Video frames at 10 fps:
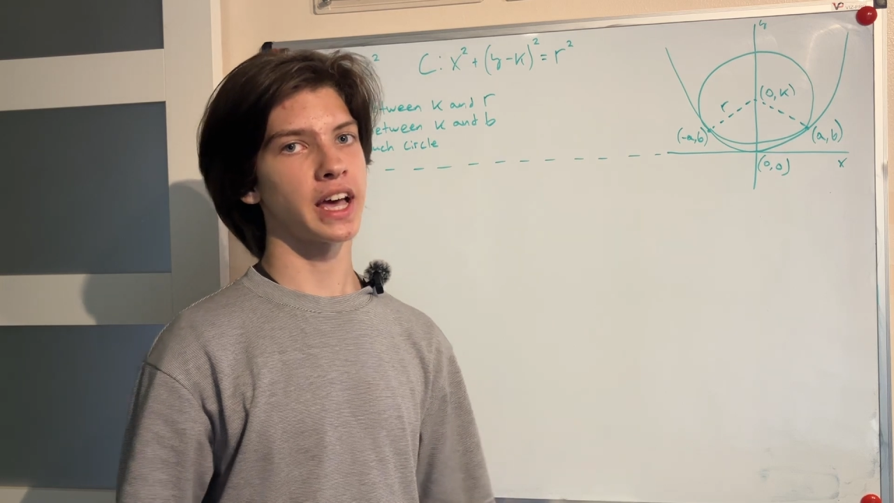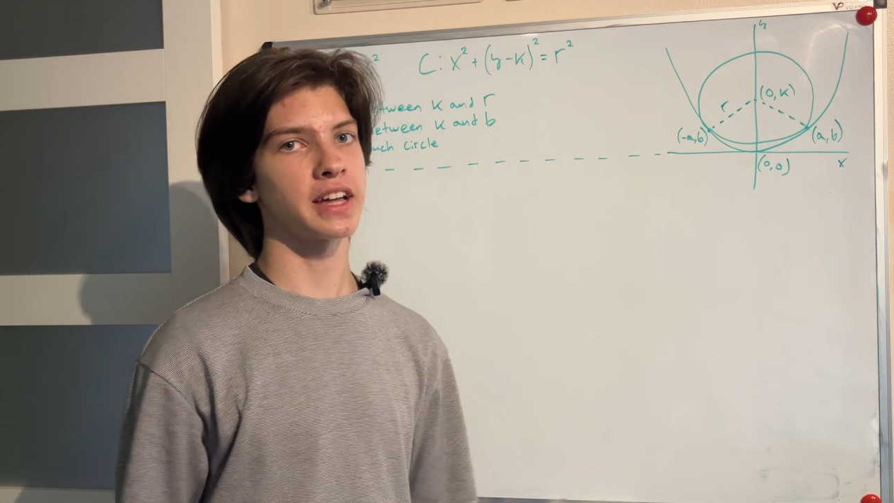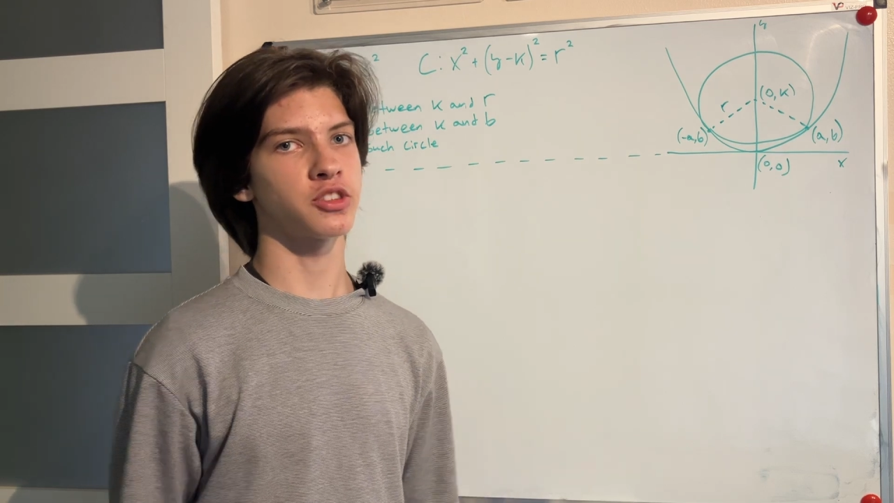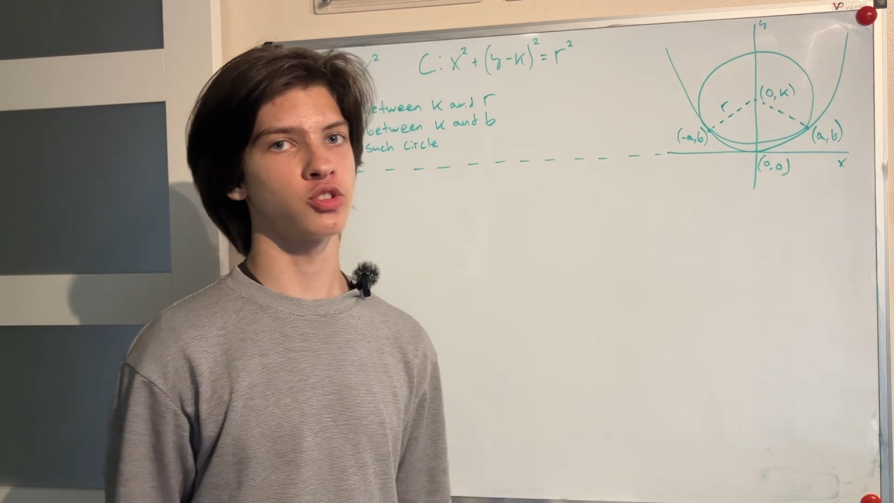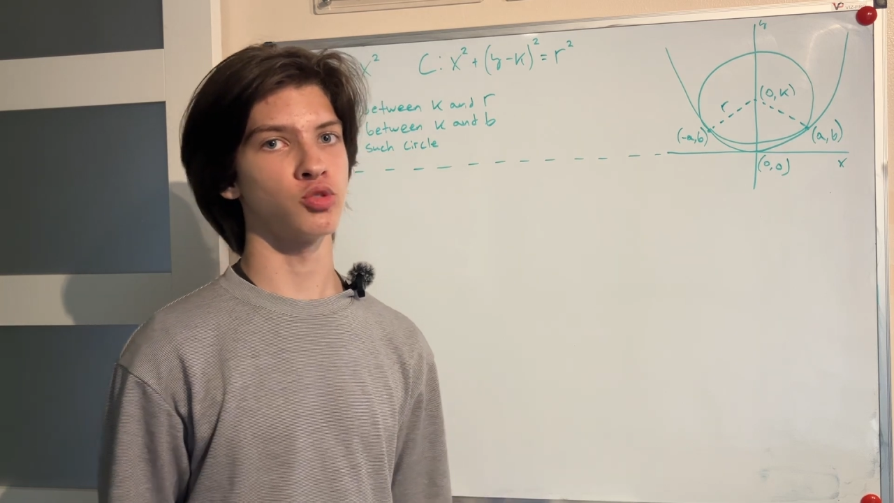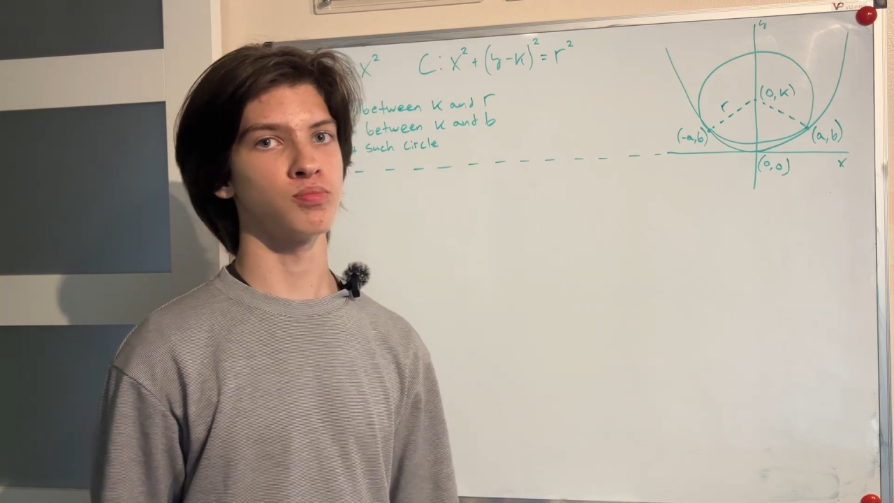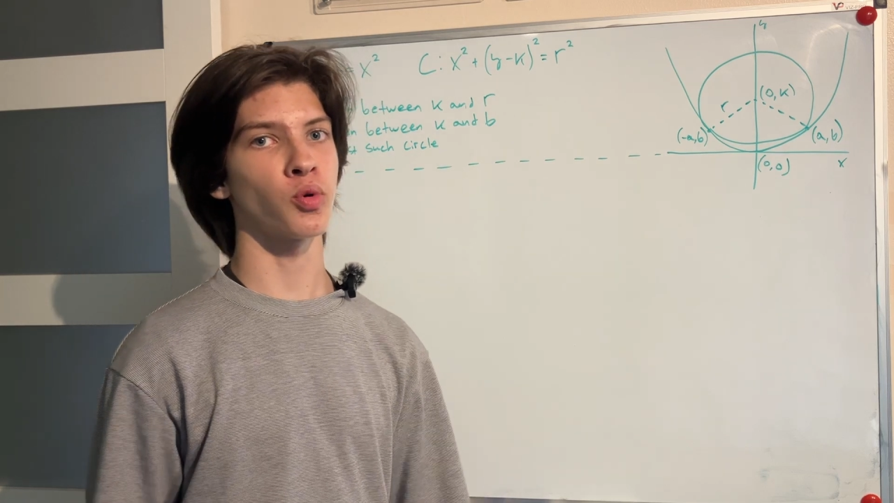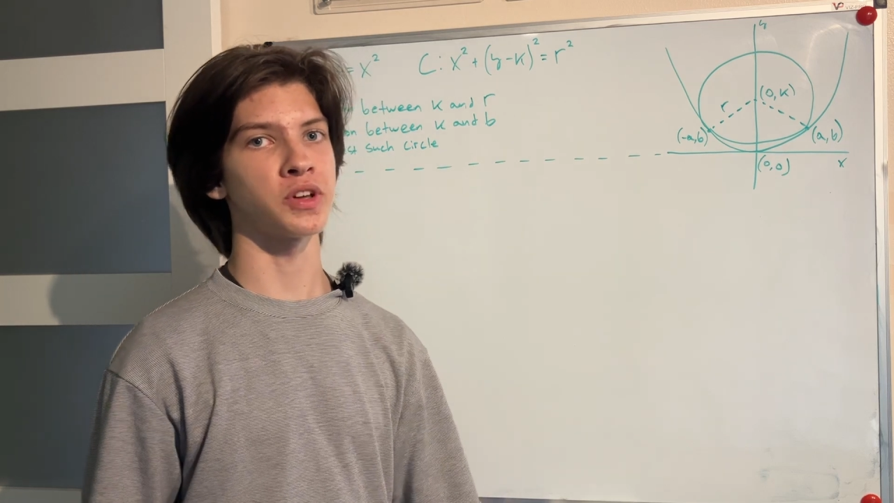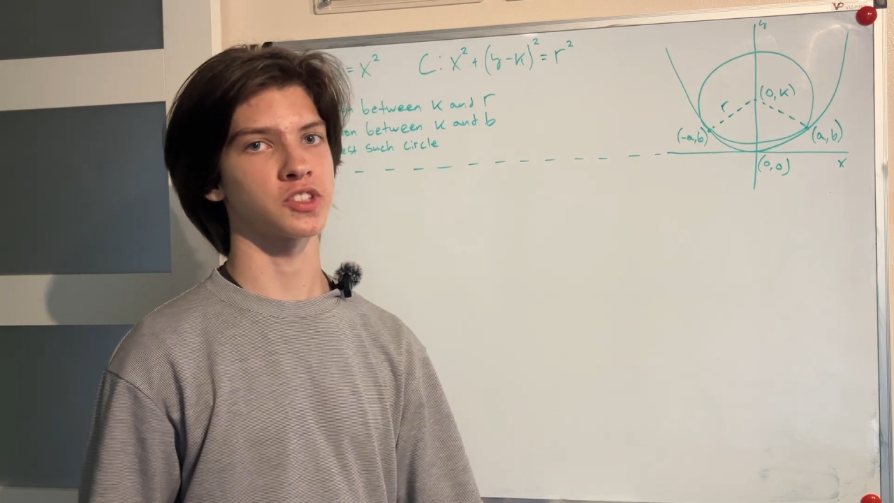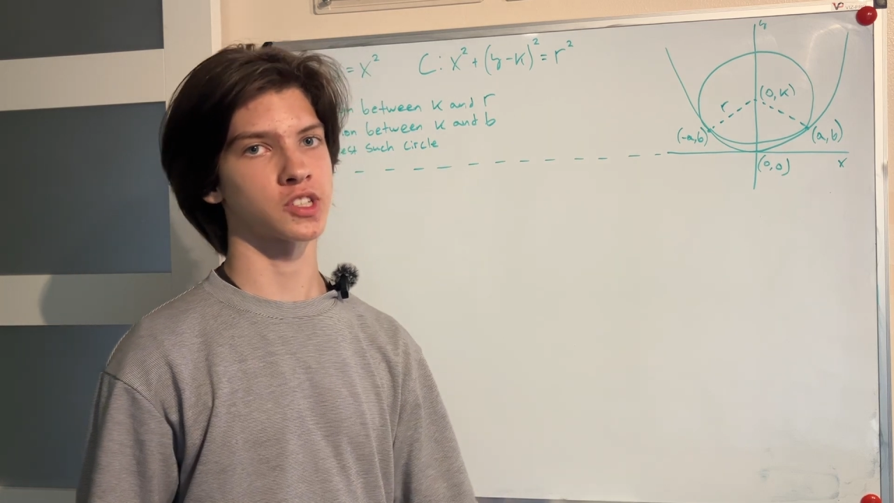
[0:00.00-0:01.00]
at 2
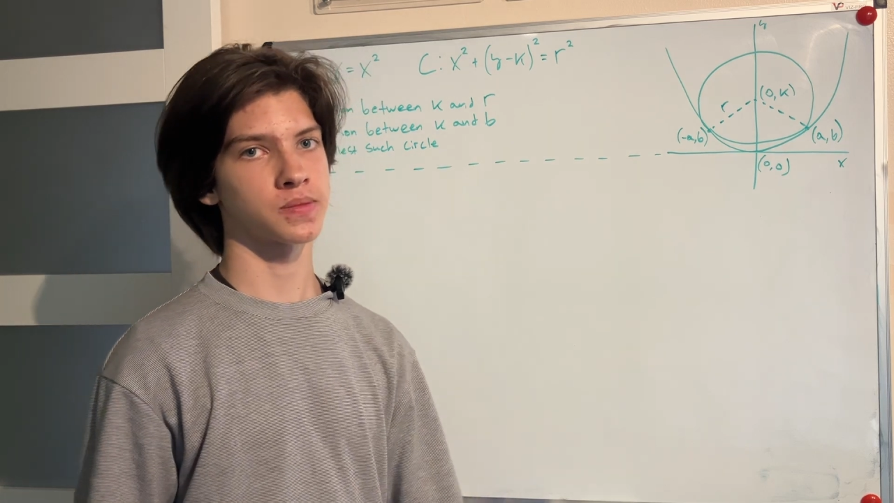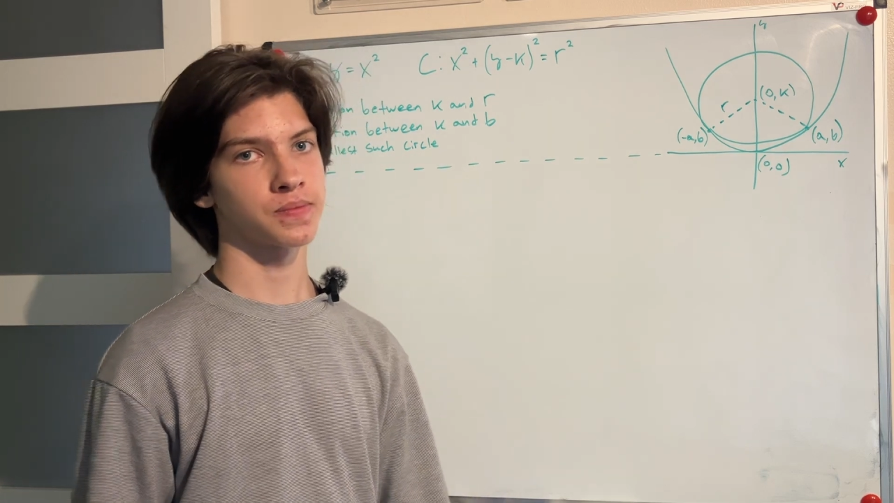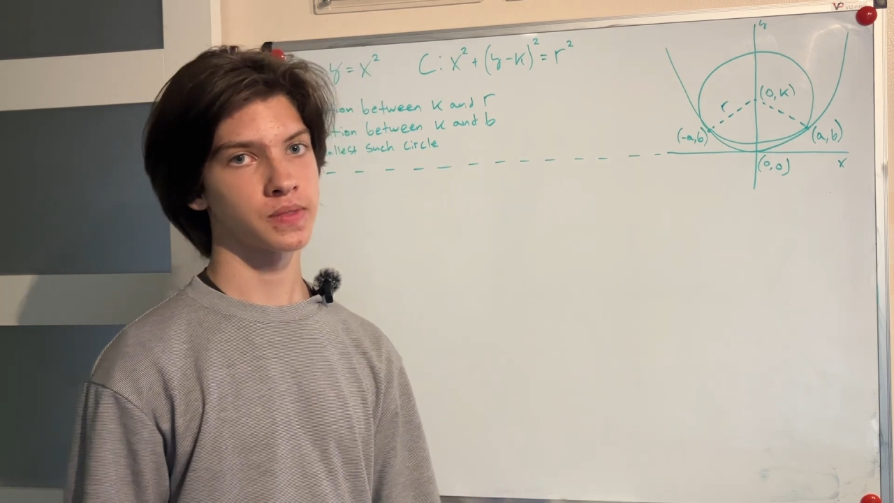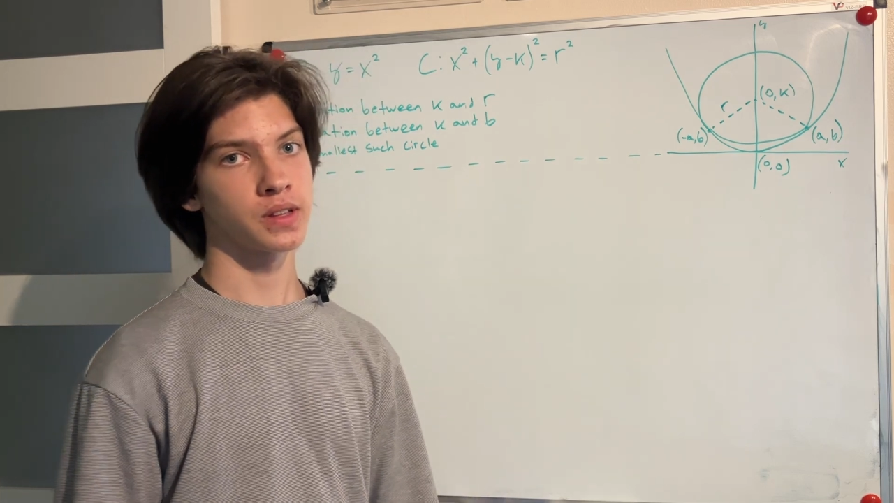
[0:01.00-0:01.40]
points.